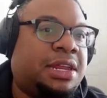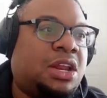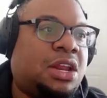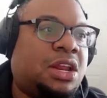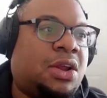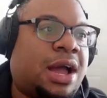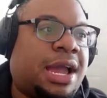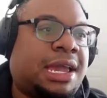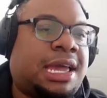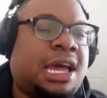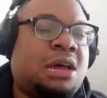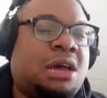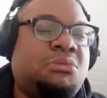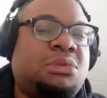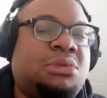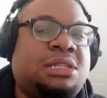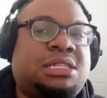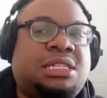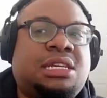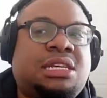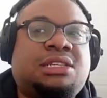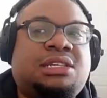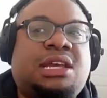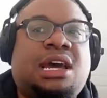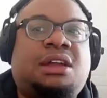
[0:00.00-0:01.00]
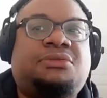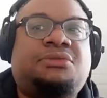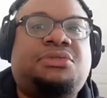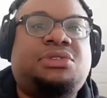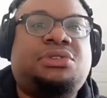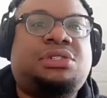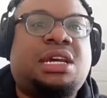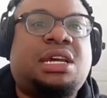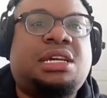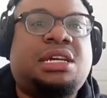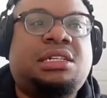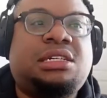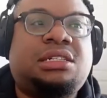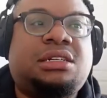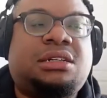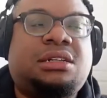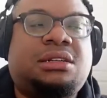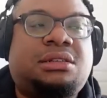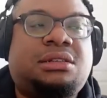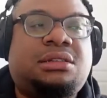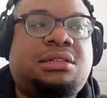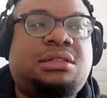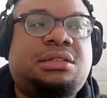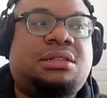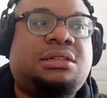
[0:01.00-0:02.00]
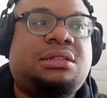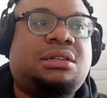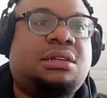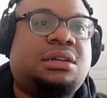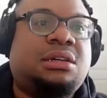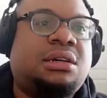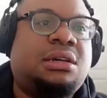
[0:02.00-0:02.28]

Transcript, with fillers: You know, I come into these conversations